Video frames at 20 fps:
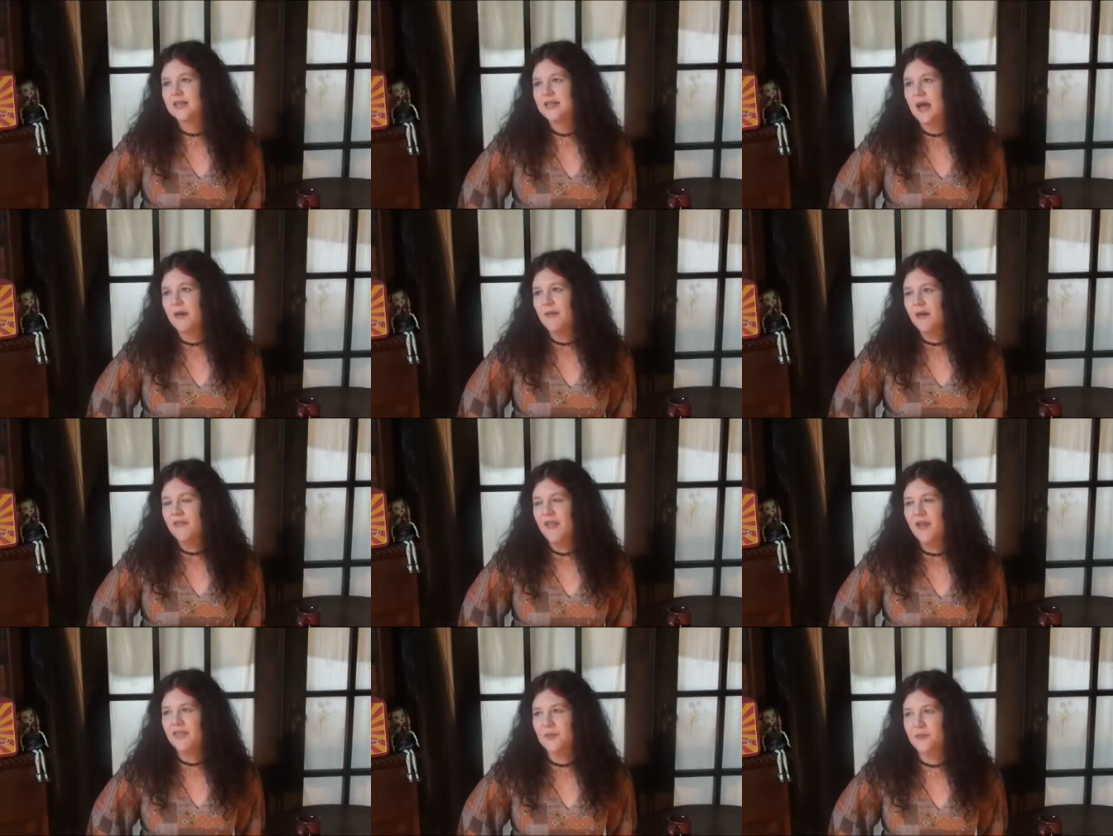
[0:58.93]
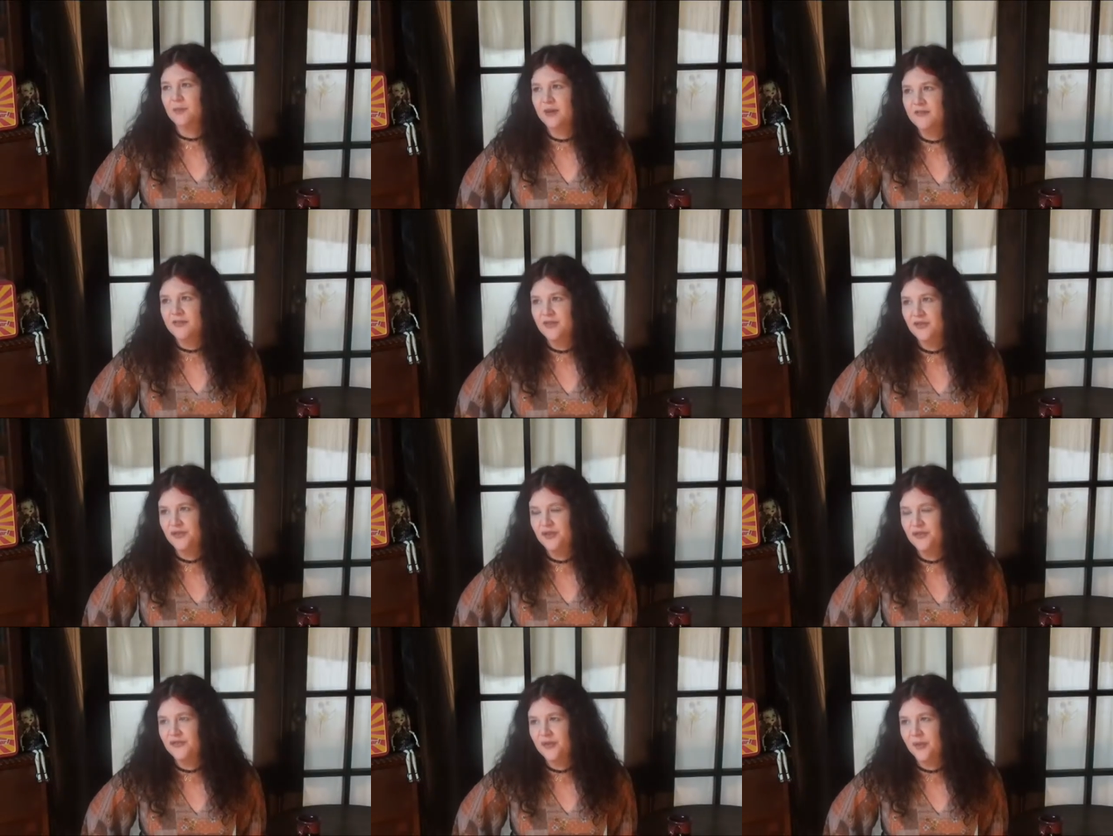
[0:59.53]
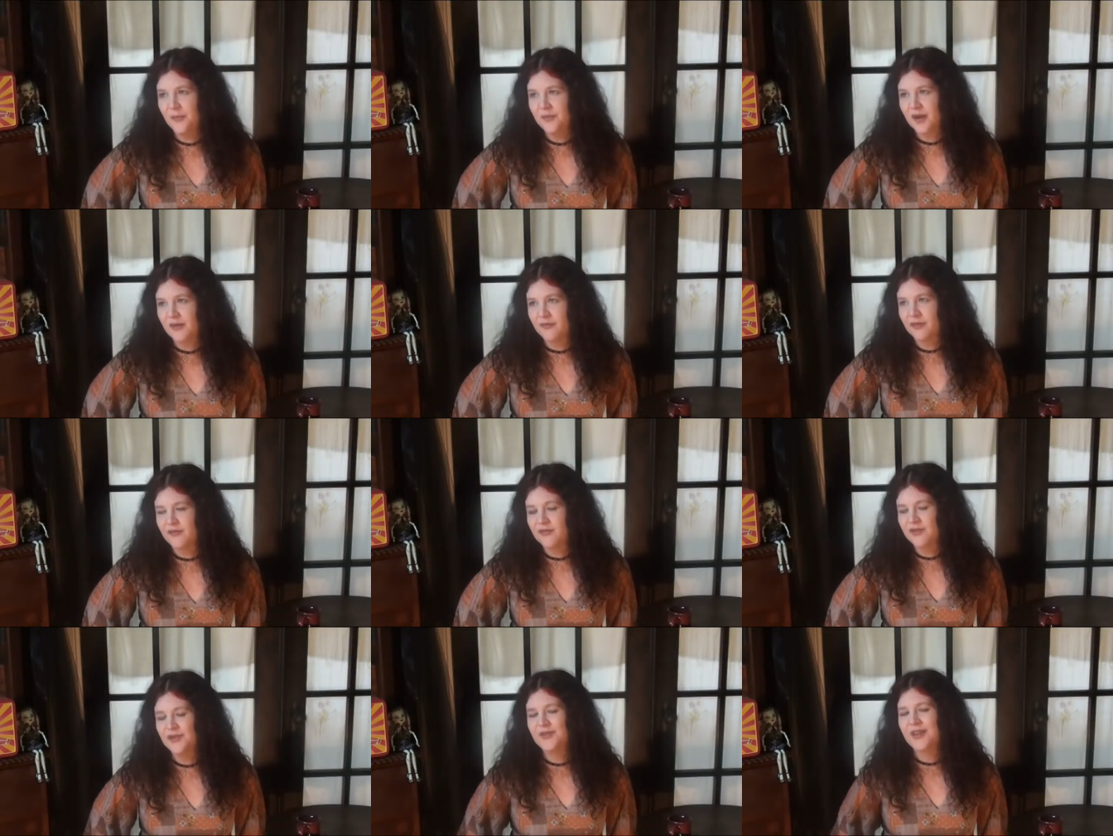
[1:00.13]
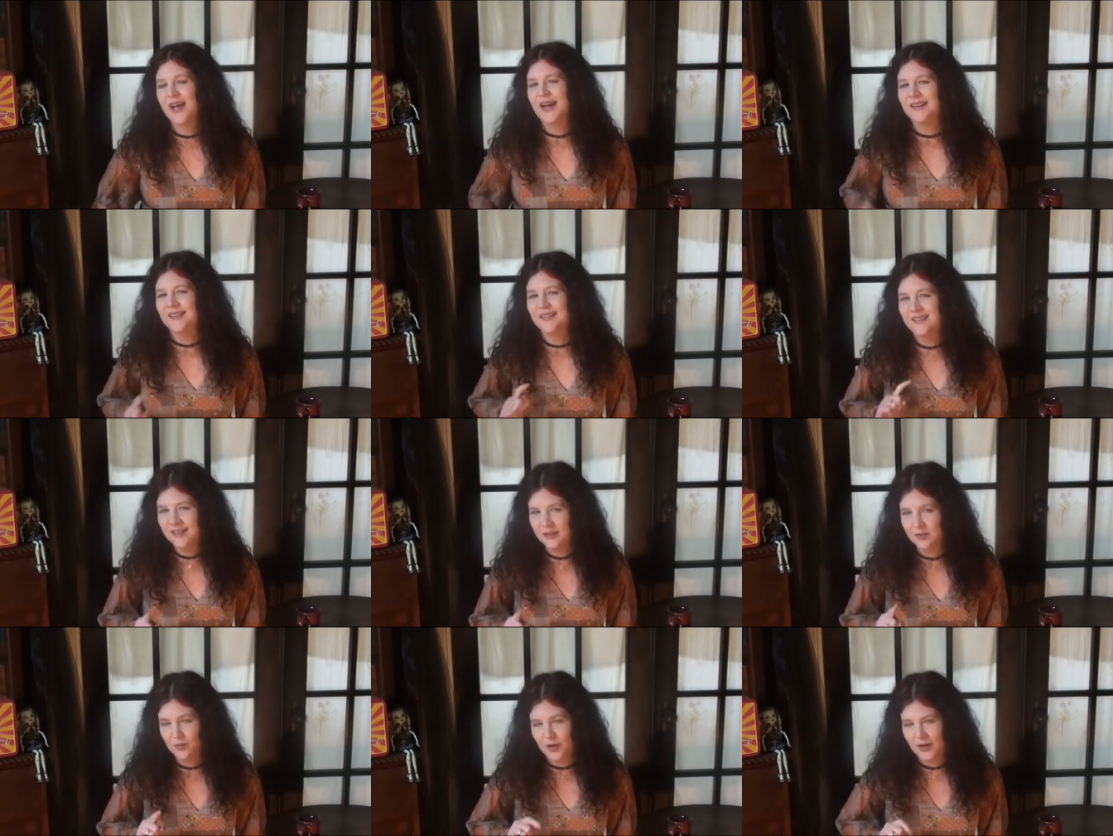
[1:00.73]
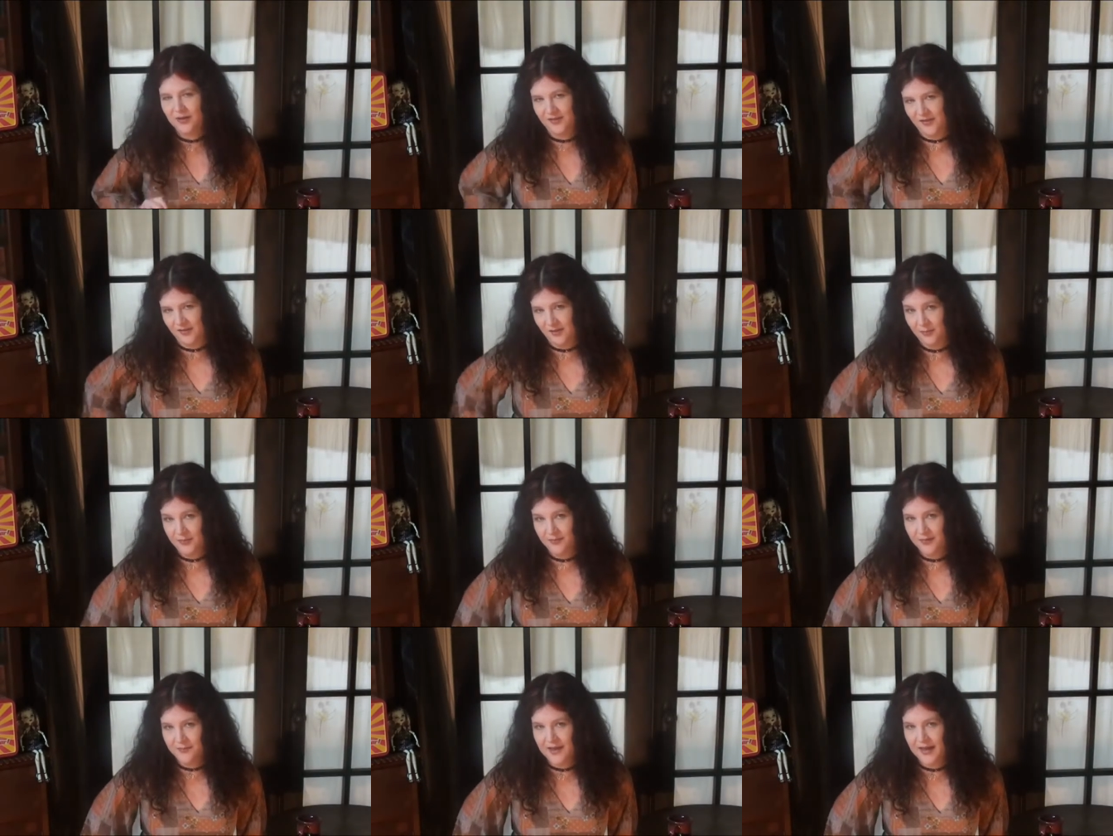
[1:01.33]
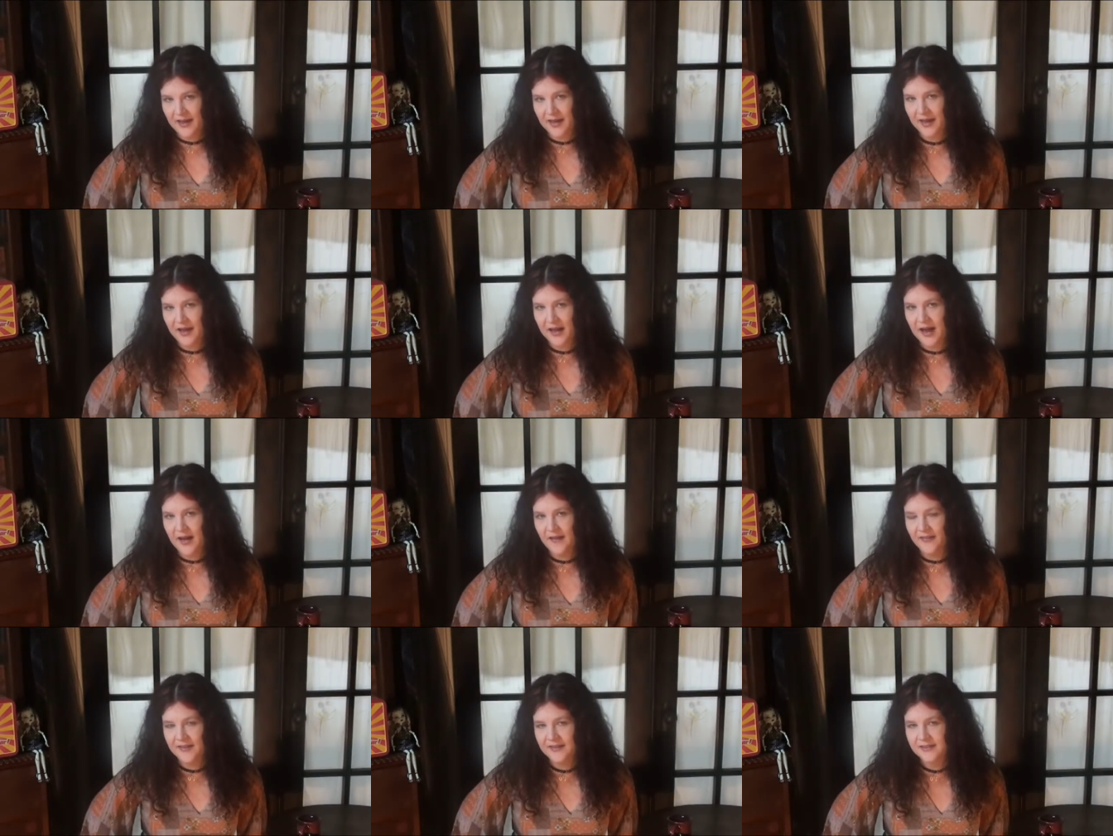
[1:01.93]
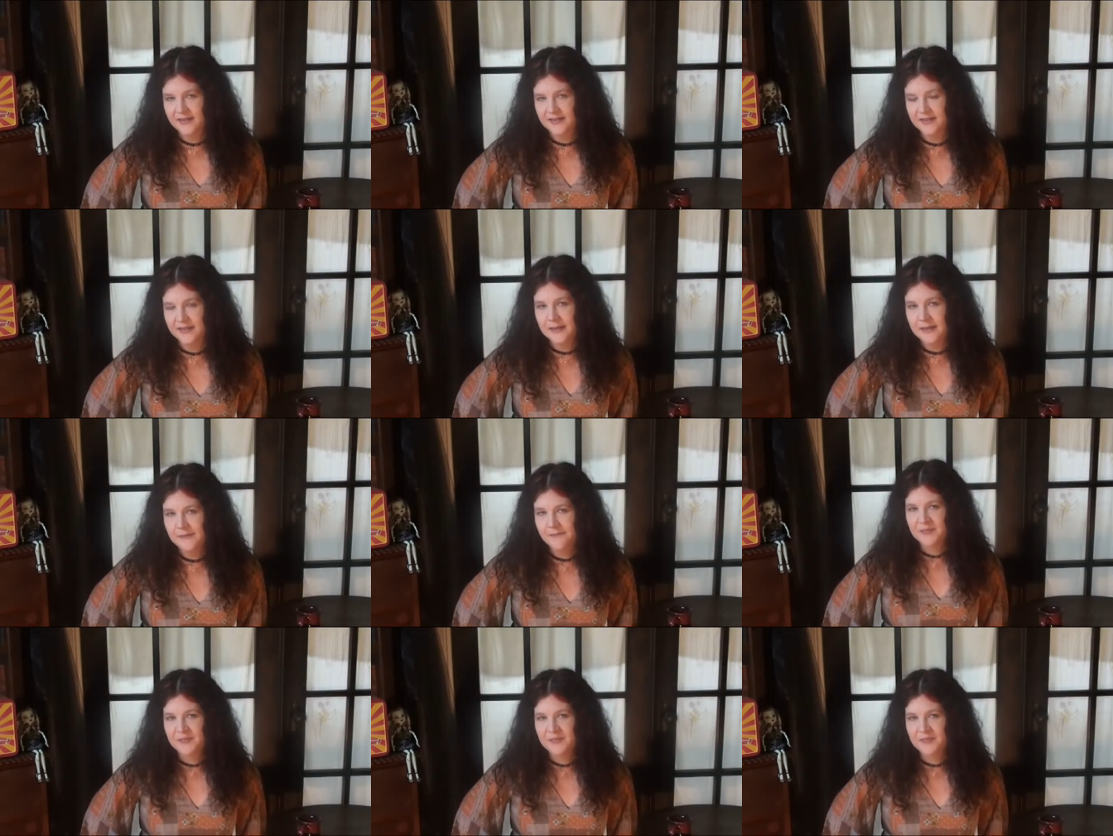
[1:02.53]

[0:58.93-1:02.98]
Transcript: Now, unlike the previous two films I've reviewed, I did watch this movie back in college.